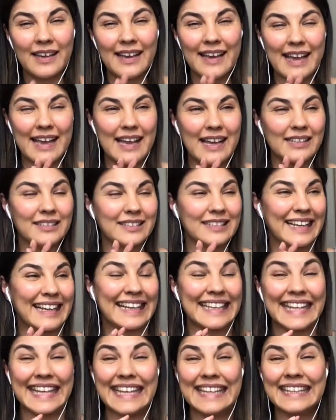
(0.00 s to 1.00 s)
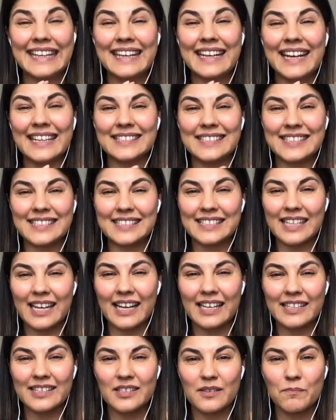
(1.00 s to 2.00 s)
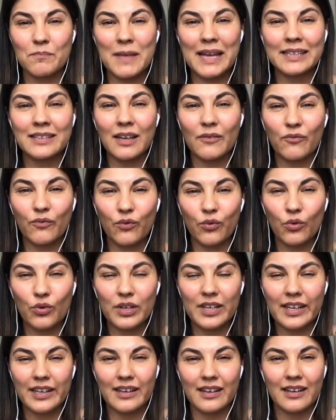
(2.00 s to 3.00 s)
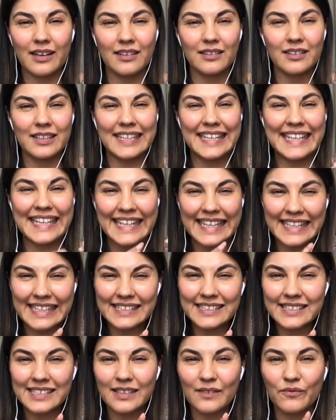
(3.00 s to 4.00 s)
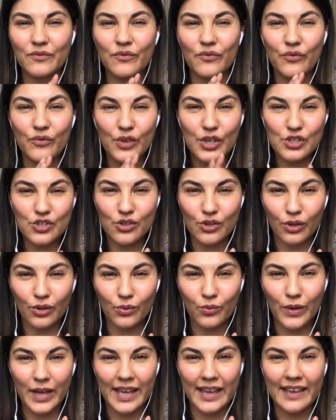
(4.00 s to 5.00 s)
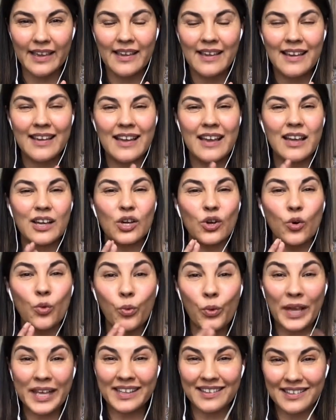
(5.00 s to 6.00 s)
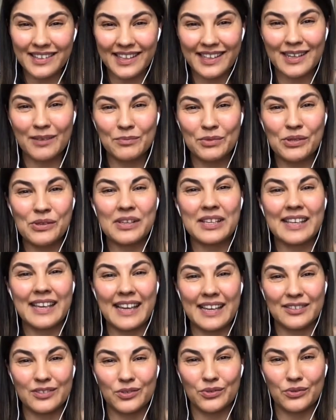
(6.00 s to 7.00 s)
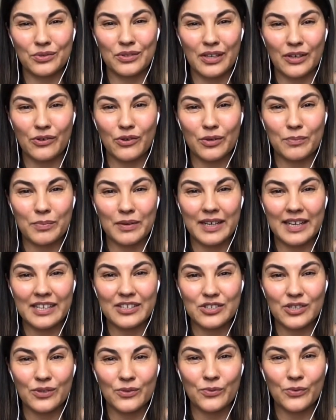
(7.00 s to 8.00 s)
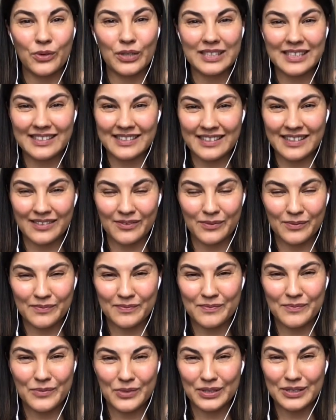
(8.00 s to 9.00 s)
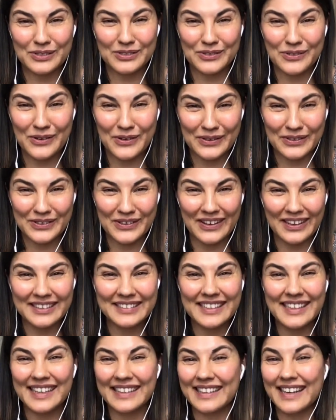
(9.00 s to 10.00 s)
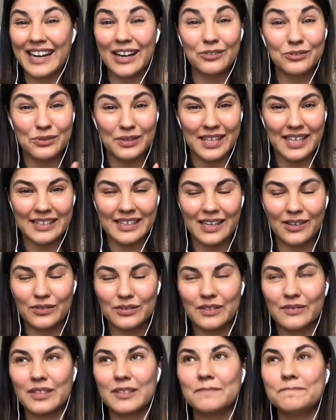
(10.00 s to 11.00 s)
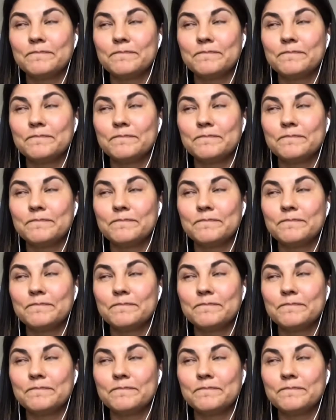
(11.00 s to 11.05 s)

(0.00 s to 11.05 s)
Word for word: and in a concise, metaphorical, easy, visual way, quickly communicate to the corporation what is going on and how to get out of it.